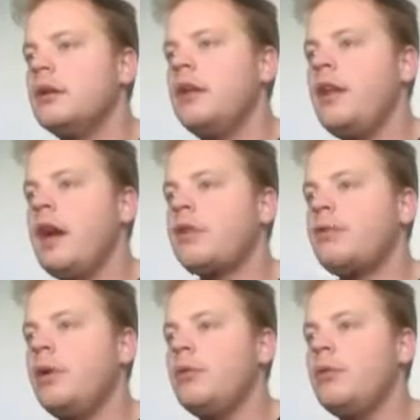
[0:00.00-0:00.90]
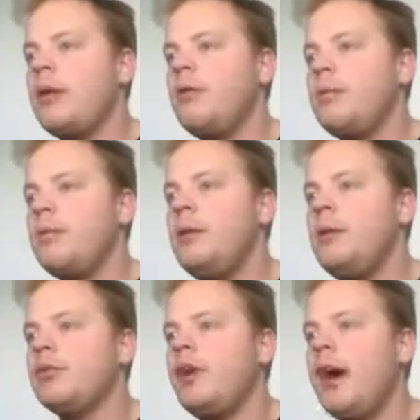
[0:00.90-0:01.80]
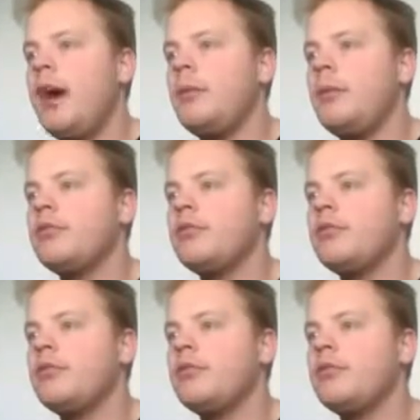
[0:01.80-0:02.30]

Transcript: The next one, we have the People tab.